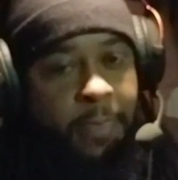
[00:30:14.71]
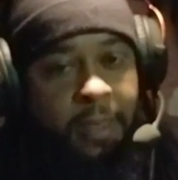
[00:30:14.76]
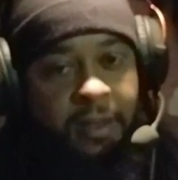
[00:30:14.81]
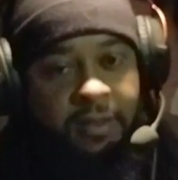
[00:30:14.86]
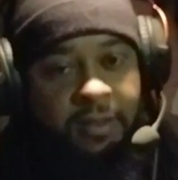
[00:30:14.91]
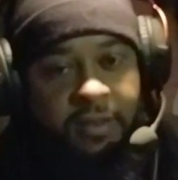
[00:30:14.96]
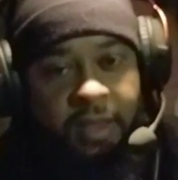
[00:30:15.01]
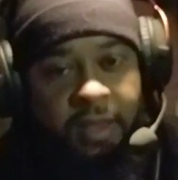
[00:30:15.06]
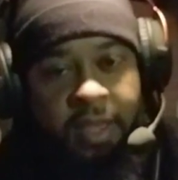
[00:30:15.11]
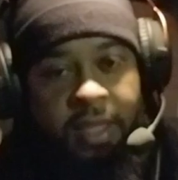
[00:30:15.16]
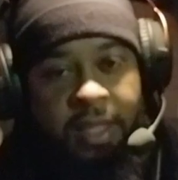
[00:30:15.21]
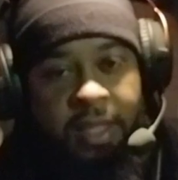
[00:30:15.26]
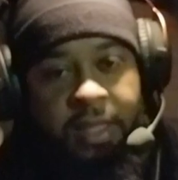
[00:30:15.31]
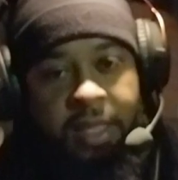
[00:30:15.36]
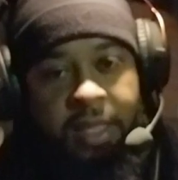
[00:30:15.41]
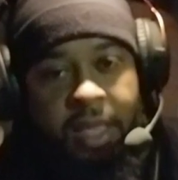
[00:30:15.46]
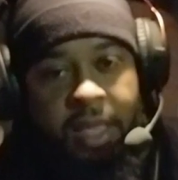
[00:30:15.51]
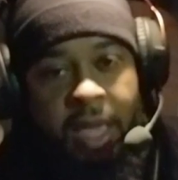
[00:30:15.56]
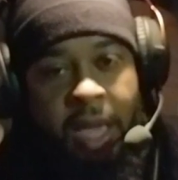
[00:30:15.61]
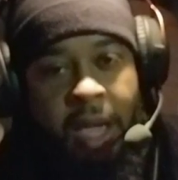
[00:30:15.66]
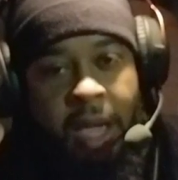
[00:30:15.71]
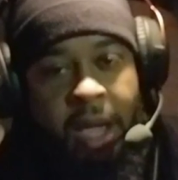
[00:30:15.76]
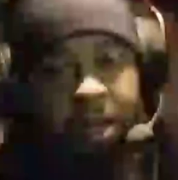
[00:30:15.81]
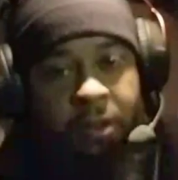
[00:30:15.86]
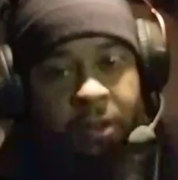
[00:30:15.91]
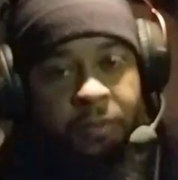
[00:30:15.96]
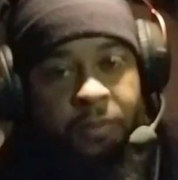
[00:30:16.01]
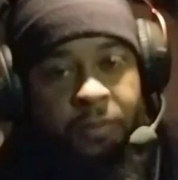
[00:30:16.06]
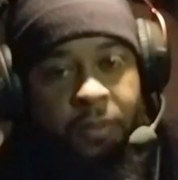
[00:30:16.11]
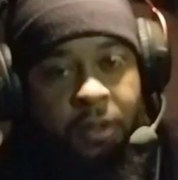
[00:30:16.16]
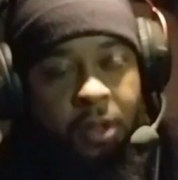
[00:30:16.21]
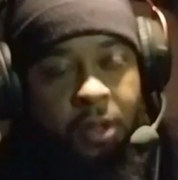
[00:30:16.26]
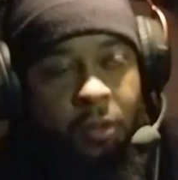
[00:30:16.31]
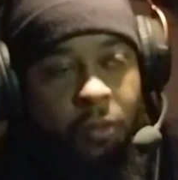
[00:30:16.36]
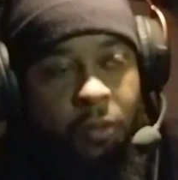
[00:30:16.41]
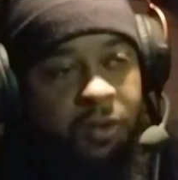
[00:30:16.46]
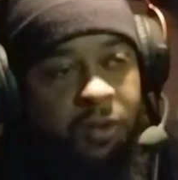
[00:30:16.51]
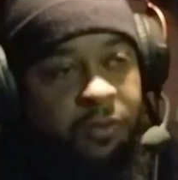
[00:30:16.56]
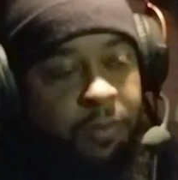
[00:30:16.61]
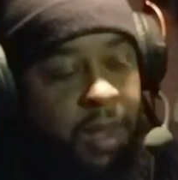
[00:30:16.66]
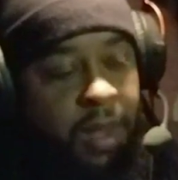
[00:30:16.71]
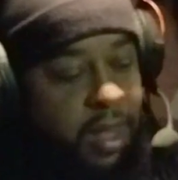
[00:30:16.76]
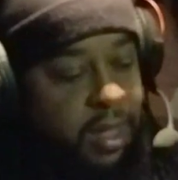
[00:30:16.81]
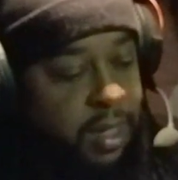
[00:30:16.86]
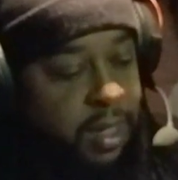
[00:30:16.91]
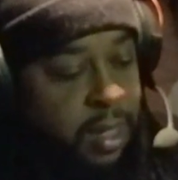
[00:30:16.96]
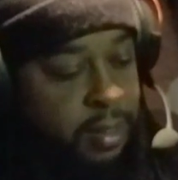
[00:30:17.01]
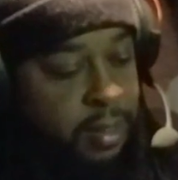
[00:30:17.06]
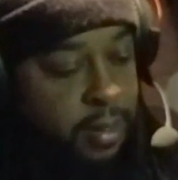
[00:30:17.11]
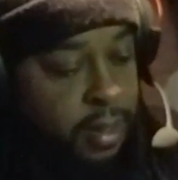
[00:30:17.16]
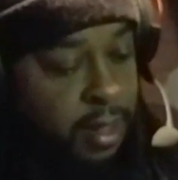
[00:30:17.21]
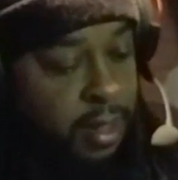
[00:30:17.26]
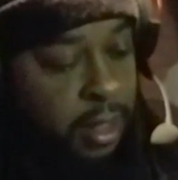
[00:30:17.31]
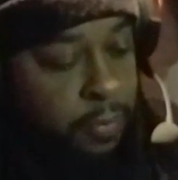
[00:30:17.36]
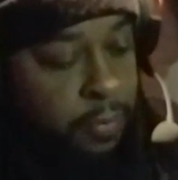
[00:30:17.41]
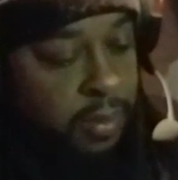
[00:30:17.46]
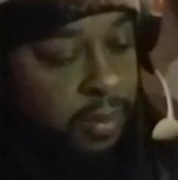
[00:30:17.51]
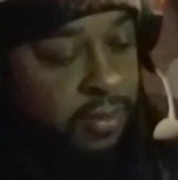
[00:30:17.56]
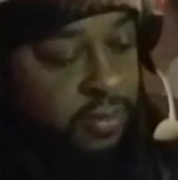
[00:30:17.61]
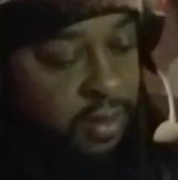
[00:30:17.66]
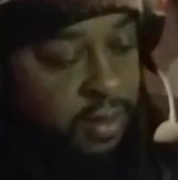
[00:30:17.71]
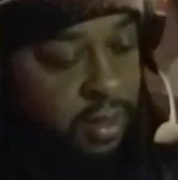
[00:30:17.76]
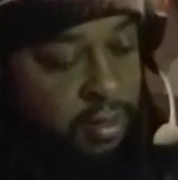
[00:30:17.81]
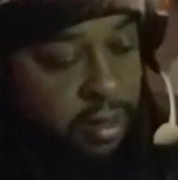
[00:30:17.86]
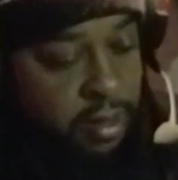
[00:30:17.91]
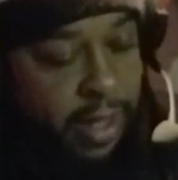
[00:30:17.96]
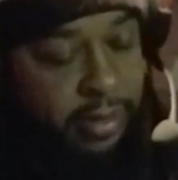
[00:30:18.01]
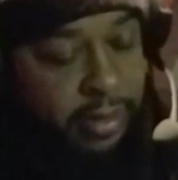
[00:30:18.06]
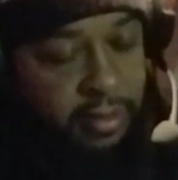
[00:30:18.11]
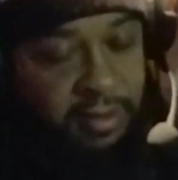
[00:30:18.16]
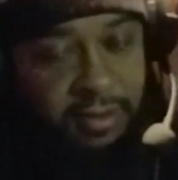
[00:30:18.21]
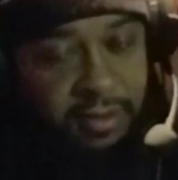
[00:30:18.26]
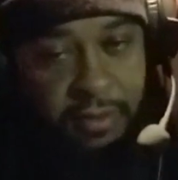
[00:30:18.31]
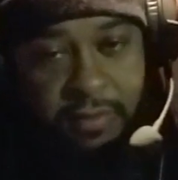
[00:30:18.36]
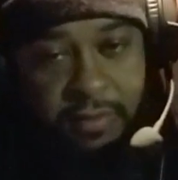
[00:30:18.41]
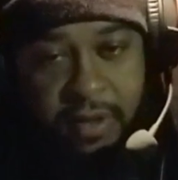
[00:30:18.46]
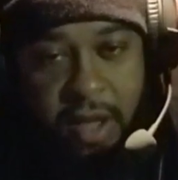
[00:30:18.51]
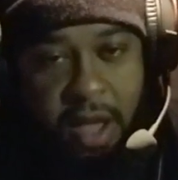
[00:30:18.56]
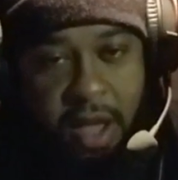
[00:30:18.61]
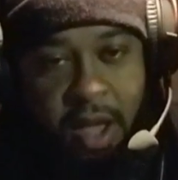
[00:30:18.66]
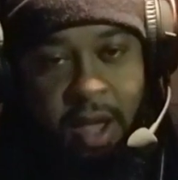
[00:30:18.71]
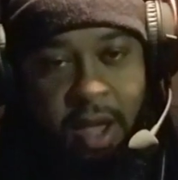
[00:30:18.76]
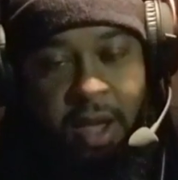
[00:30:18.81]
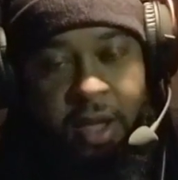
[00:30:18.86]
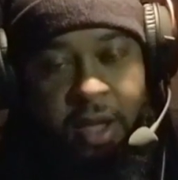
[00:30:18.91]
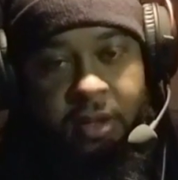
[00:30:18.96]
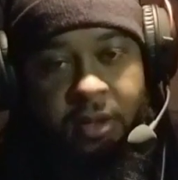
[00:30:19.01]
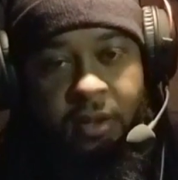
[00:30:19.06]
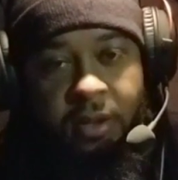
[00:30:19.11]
seeing that Adam was made in the image and likeness of God.